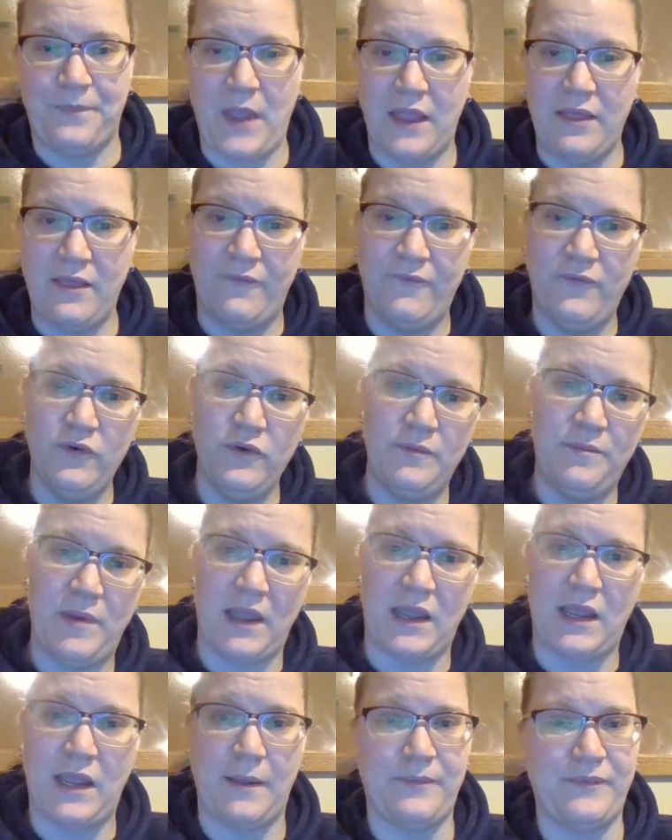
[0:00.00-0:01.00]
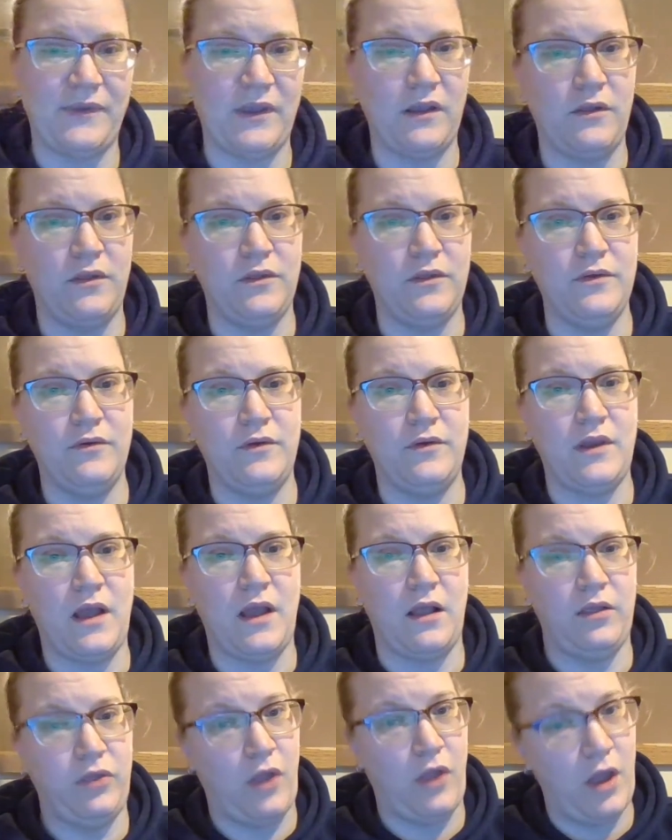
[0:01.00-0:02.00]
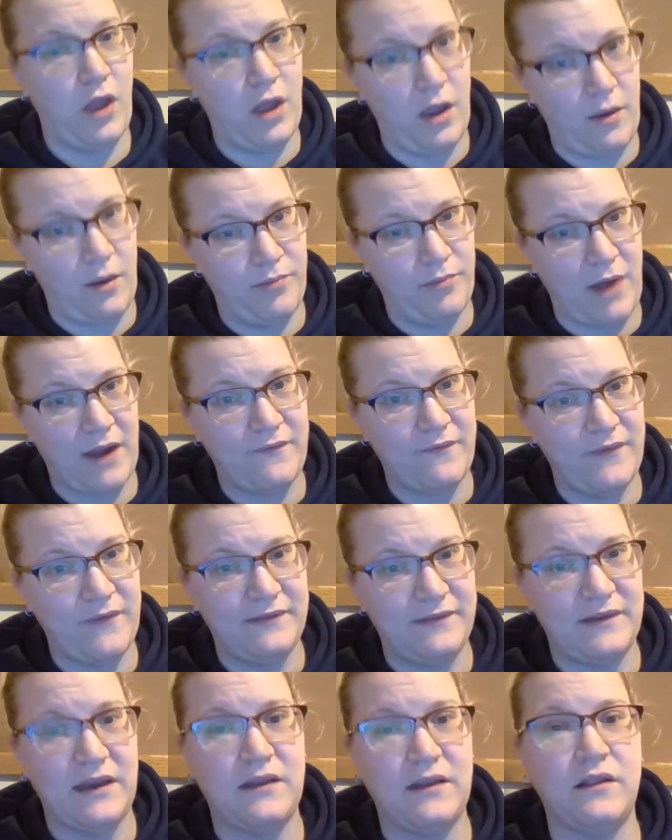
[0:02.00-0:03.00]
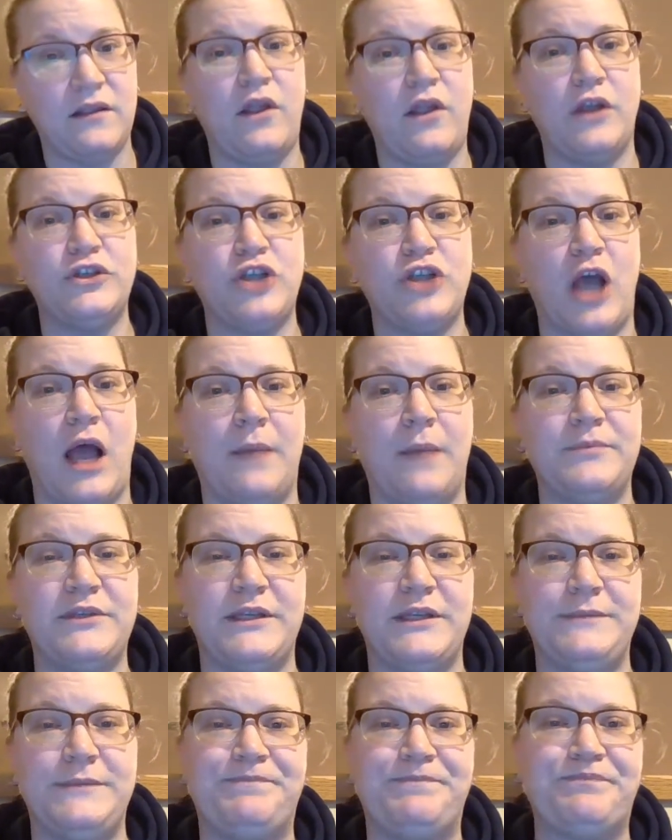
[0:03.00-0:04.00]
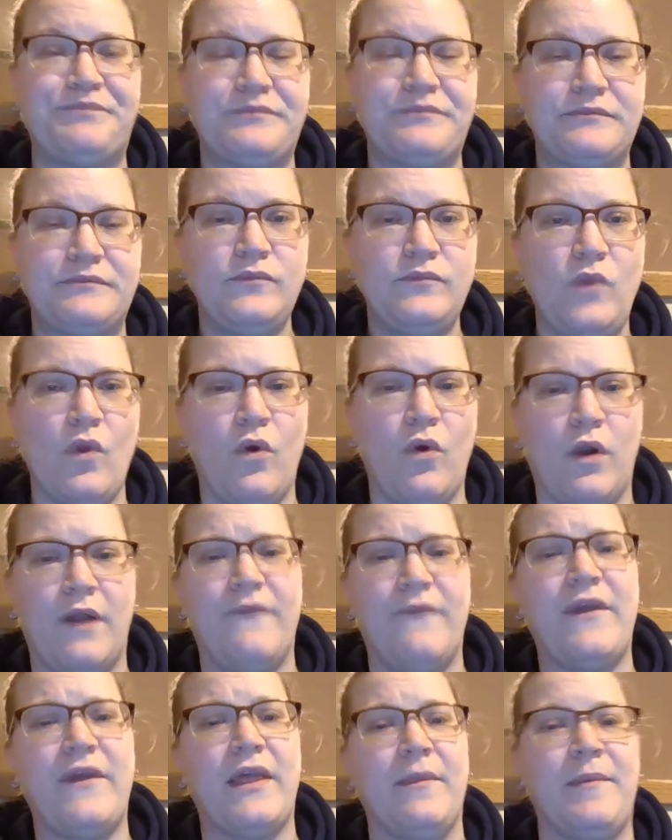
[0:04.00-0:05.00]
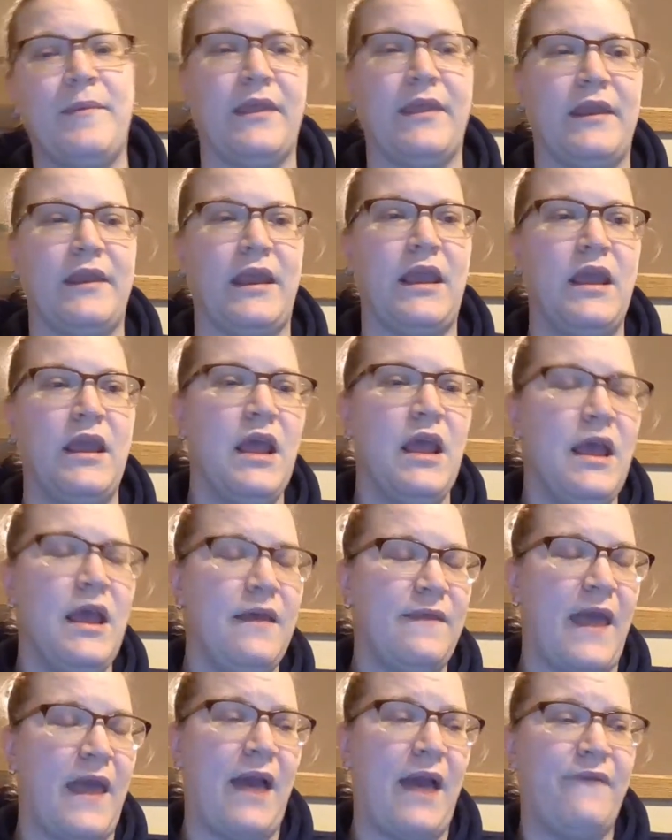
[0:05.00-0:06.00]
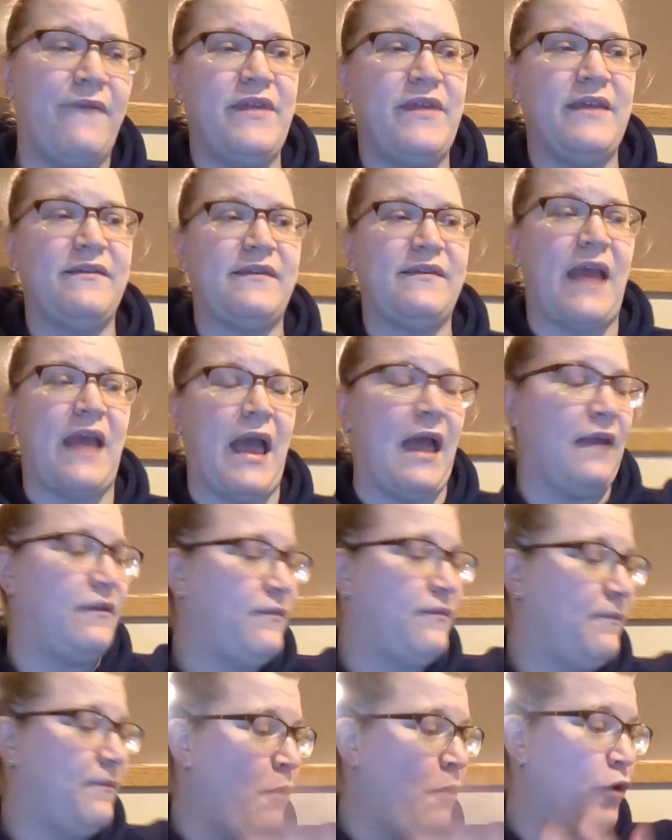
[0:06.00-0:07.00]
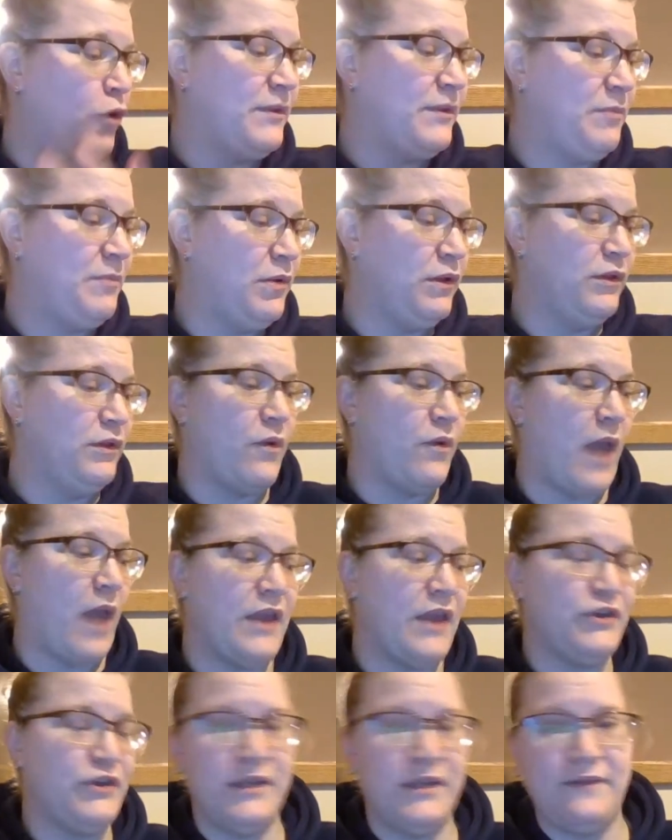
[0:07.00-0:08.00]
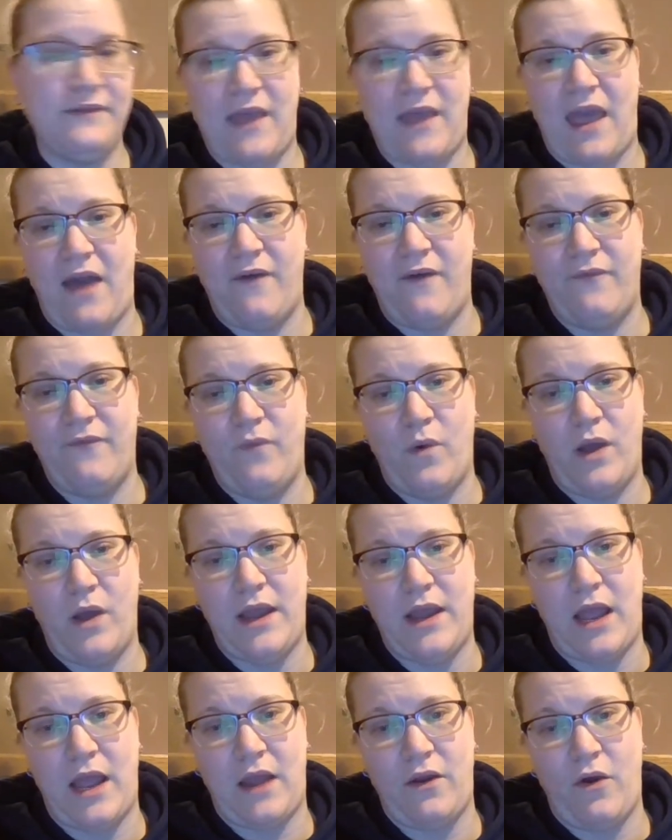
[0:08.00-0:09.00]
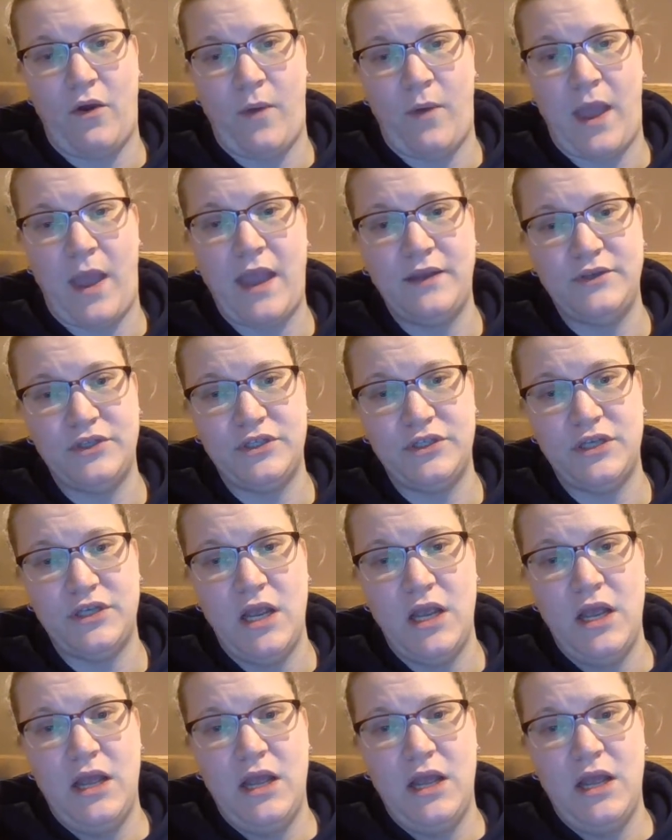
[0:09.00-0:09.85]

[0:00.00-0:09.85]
And the food pickups include a breakfast and lunch option or availability. They have these at multiple locations. They have one at OH.